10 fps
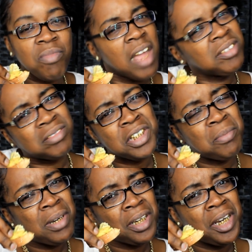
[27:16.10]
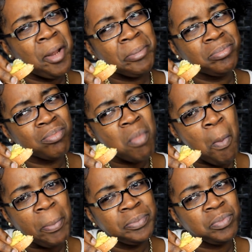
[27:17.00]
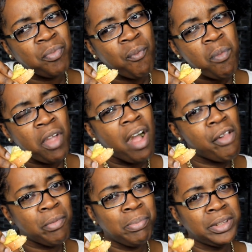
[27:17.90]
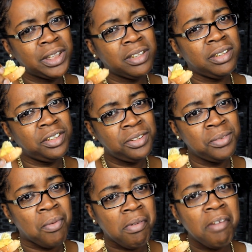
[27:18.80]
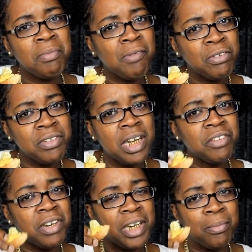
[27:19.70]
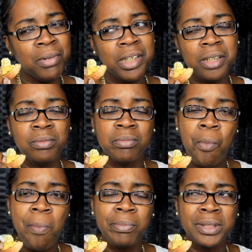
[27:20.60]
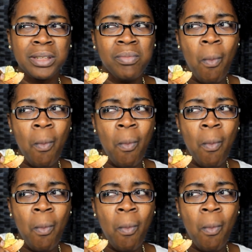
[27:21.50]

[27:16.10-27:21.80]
I didn't think about that. Oh, the bread good too. That was my first time trying that bread. But